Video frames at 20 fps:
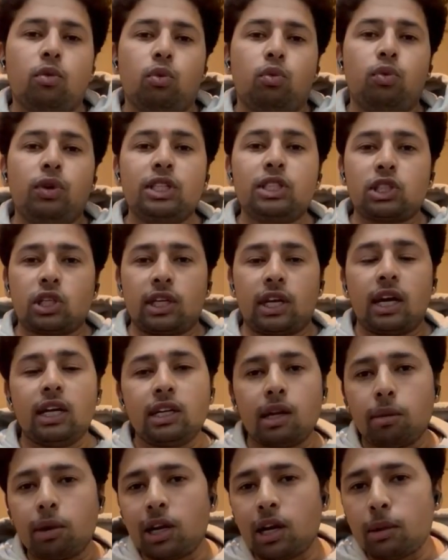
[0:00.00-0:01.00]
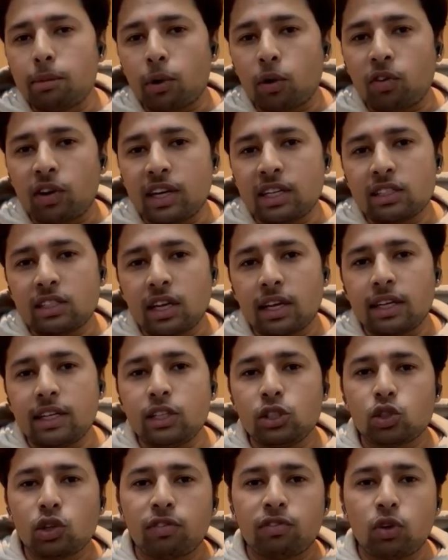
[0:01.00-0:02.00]
which ultimately provides the
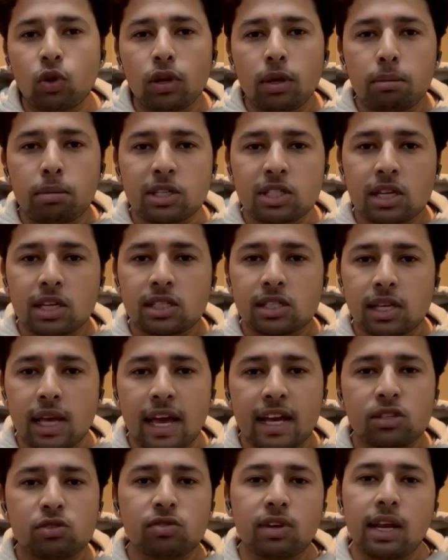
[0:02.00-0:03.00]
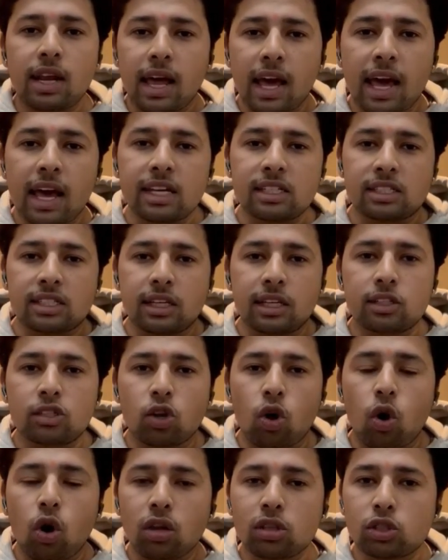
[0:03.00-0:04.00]
ease of doing business as well as
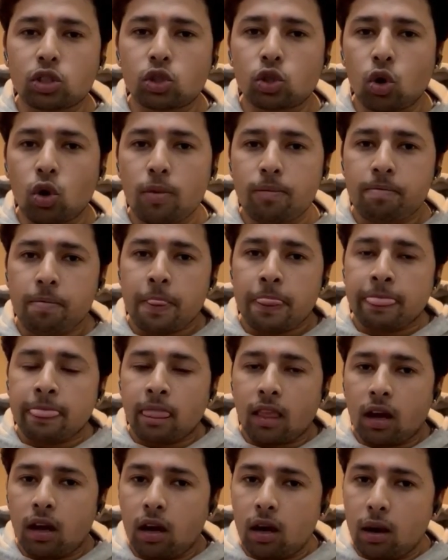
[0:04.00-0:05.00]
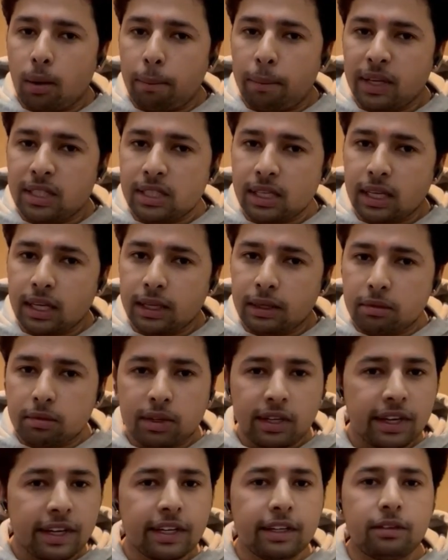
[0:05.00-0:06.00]
it also basically
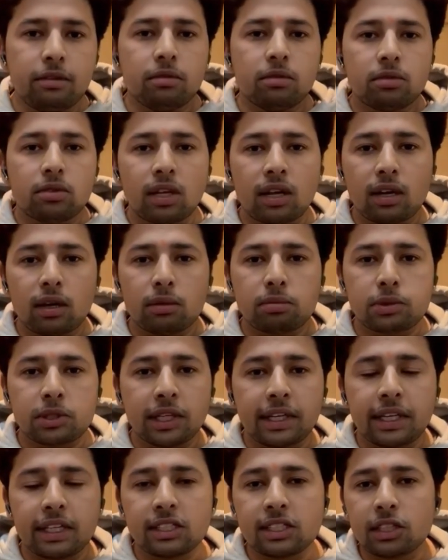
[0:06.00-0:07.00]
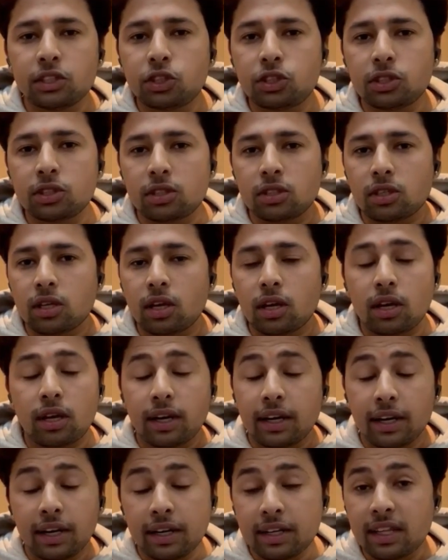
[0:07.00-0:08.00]
lead the citizen
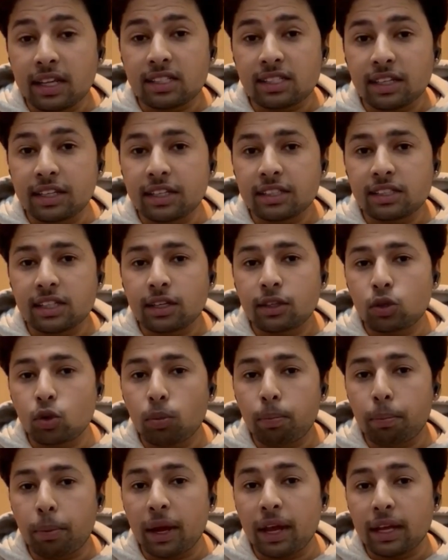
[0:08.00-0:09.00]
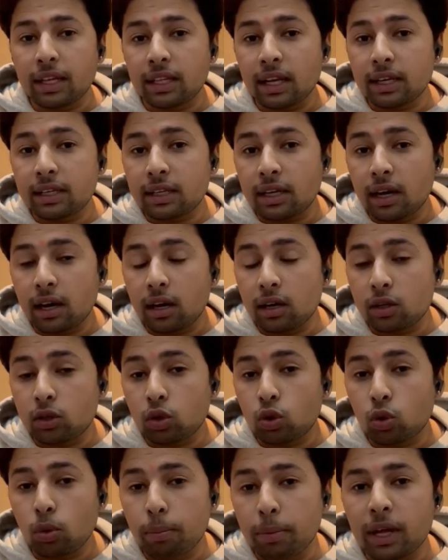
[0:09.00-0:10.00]
to pay that
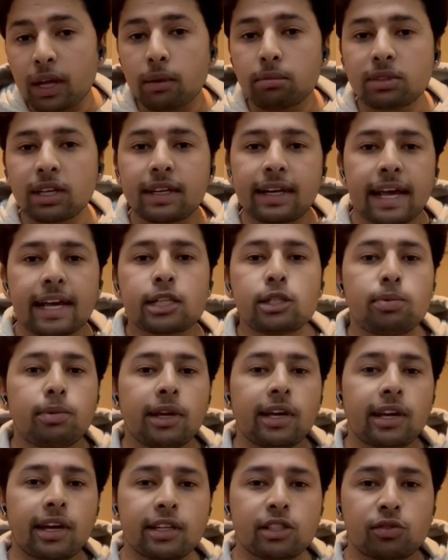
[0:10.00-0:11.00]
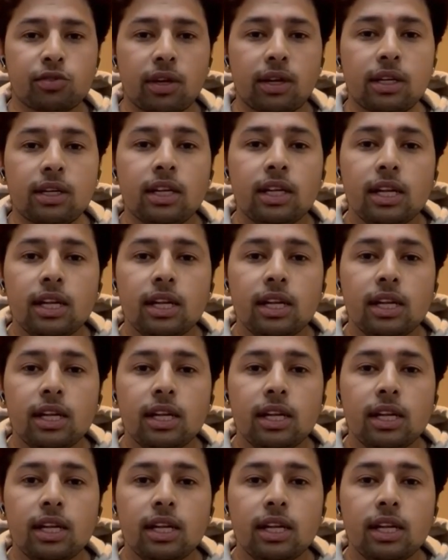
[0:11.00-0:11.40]
to become the taxpayer as well.